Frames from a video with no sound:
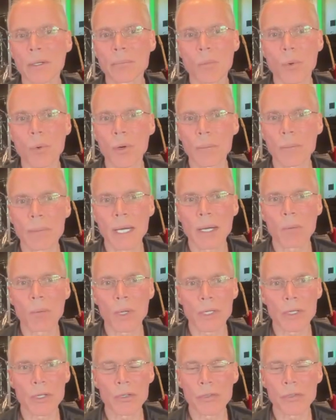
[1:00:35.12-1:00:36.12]
more about
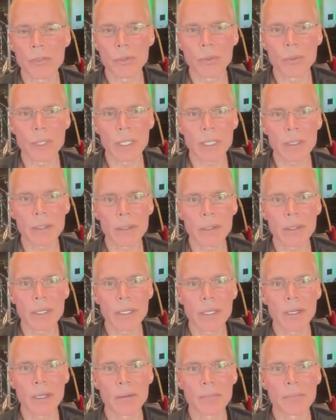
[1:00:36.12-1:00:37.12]
what you're doing,
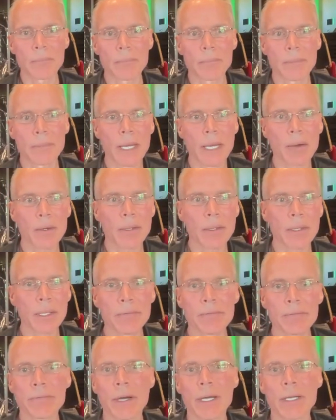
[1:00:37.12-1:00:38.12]
um, how can they
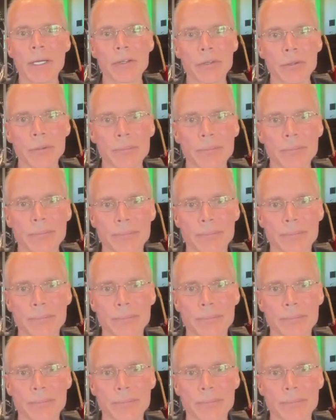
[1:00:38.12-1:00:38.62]
find you?